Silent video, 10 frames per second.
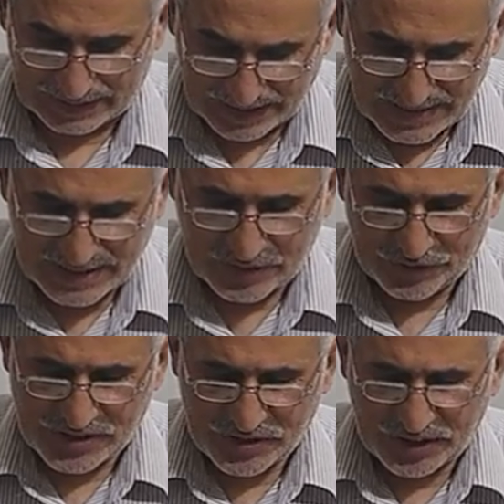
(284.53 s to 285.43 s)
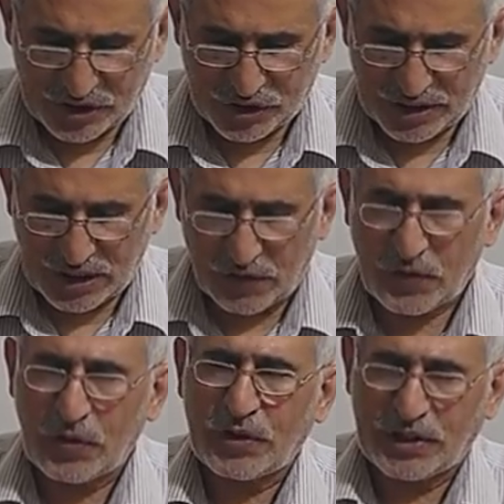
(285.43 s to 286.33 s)
This restriction
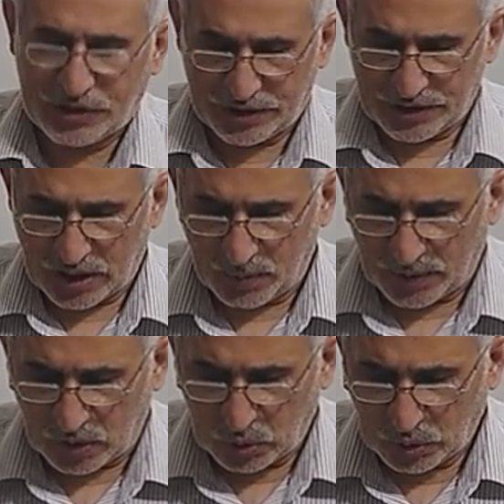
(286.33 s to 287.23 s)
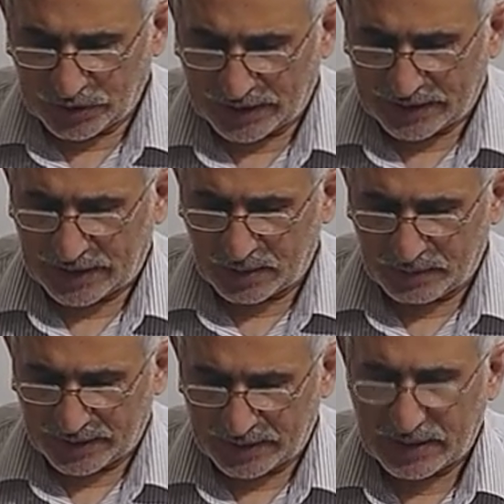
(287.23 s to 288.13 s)
of rotation about the
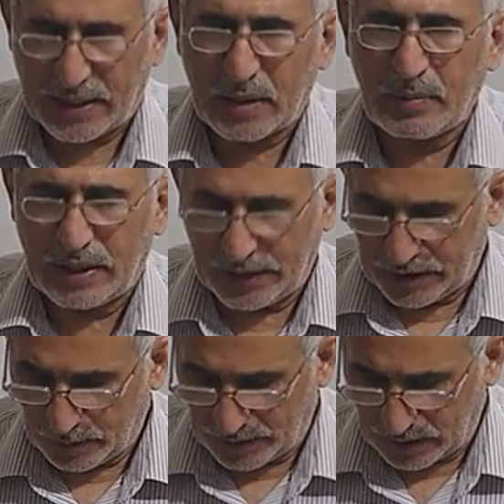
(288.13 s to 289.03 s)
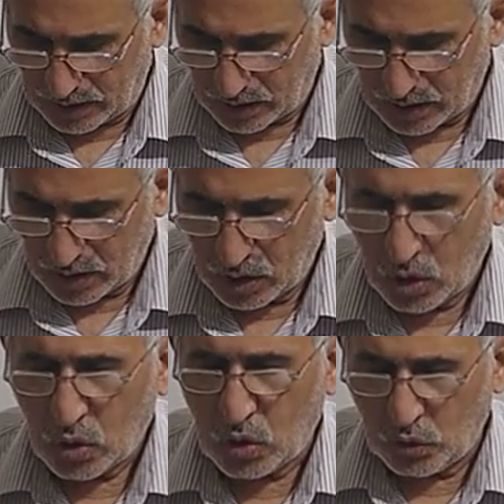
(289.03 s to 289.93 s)
carbon-carbon double
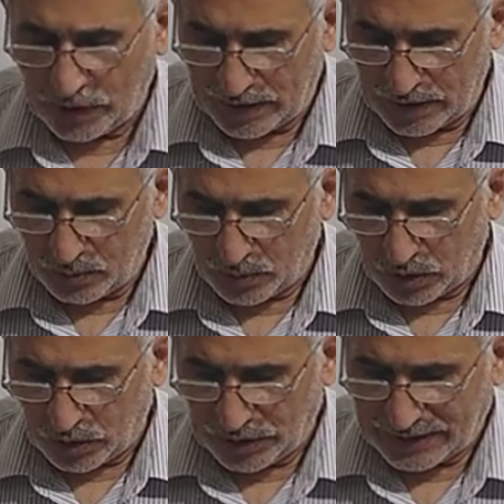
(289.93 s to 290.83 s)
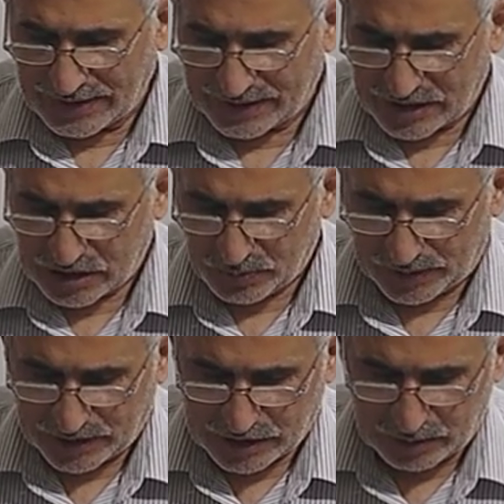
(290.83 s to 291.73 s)
covalent bond is
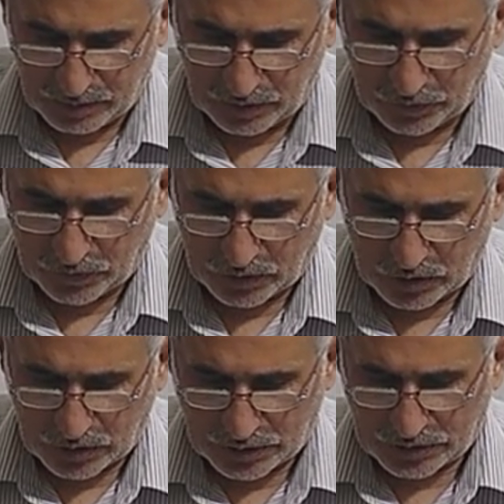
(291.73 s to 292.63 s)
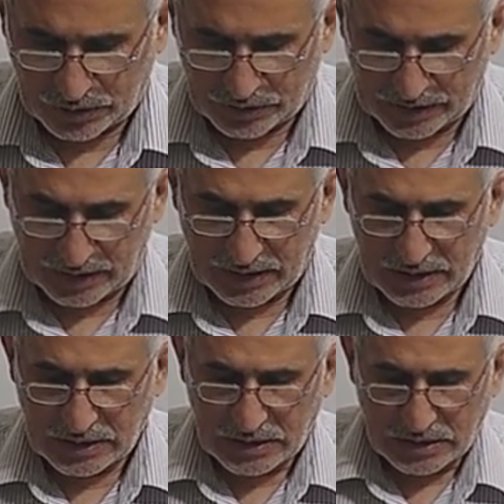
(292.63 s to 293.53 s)
responsible for
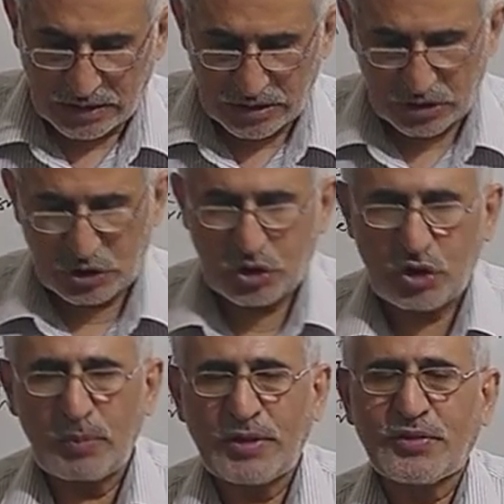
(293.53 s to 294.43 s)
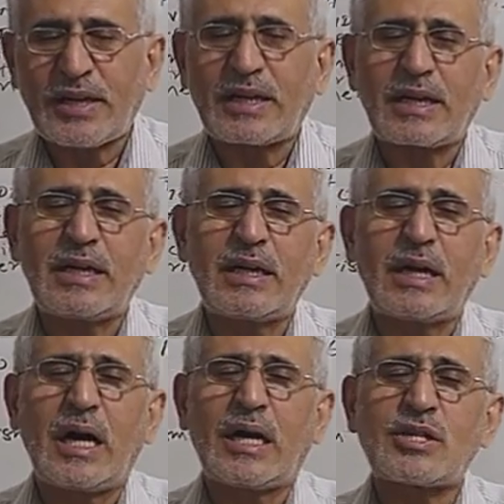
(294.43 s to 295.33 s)
the
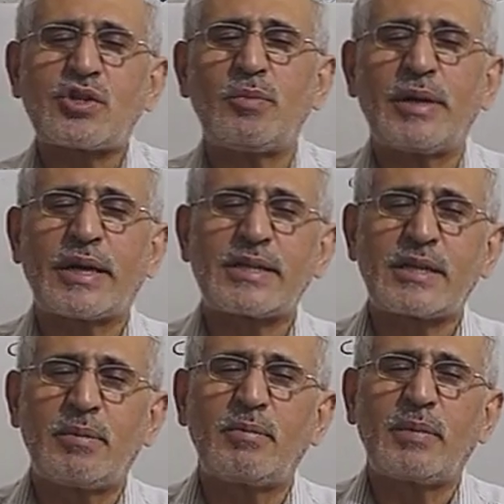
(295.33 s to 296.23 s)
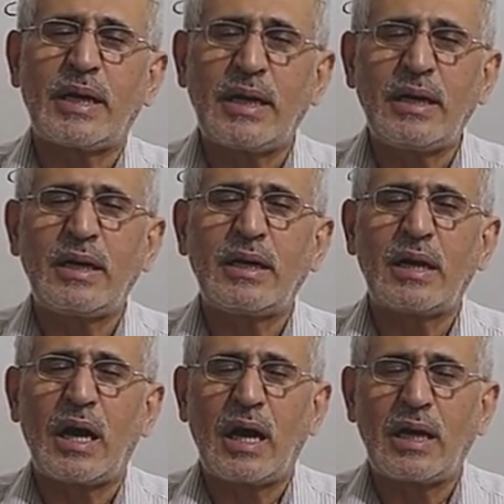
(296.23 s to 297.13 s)
geometrical isomerism in
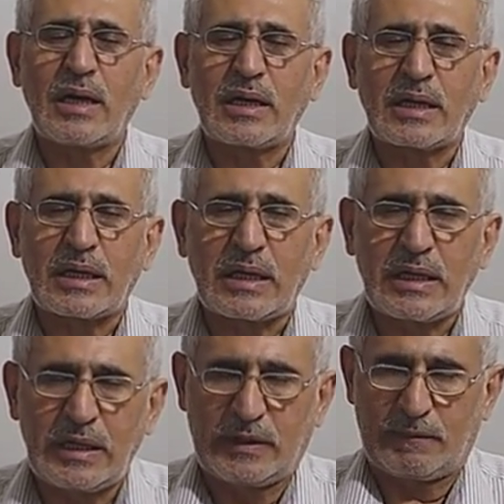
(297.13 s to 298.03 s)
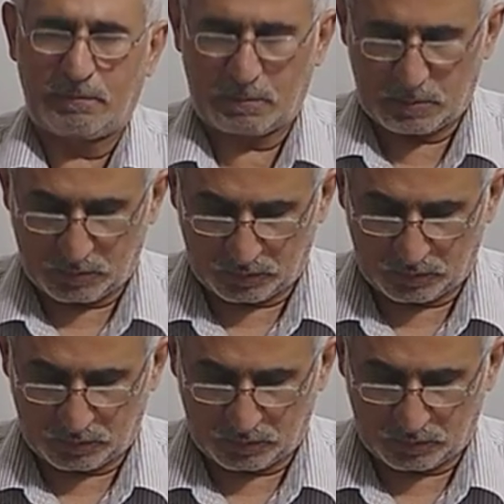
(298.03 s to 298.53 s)
alkene.